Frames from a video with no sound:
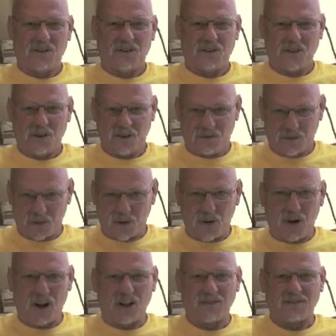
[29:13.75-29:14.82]
good for
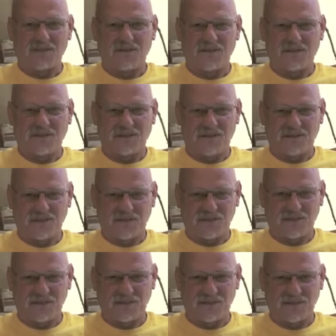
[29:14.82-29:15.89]
all.
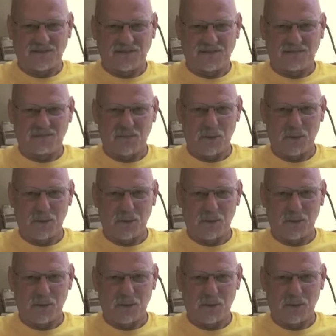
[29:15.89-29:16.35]
Be